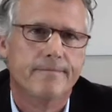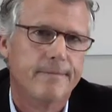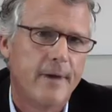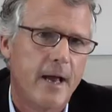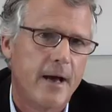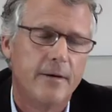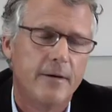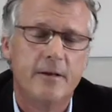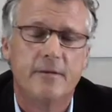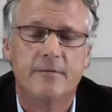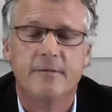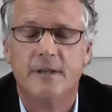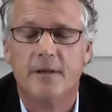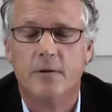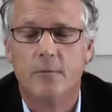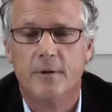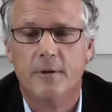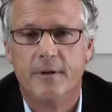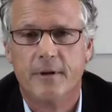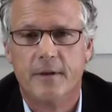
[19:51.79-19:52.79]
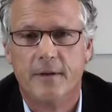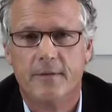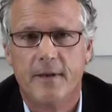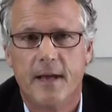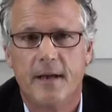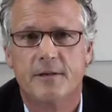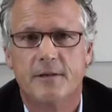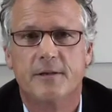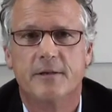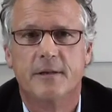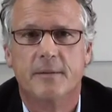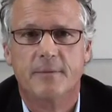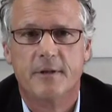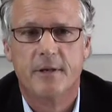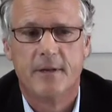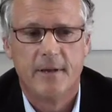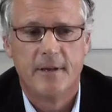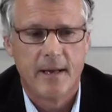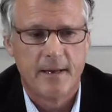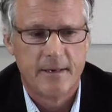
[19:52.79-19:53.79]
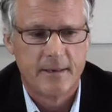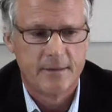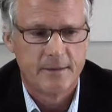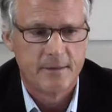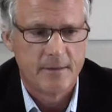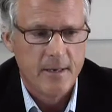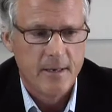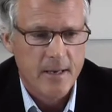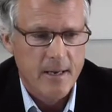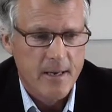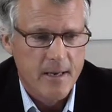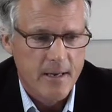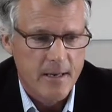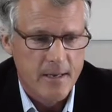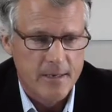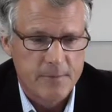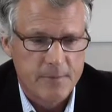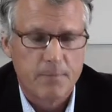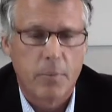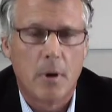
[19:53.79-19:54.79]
How do you deal with it? That is something that is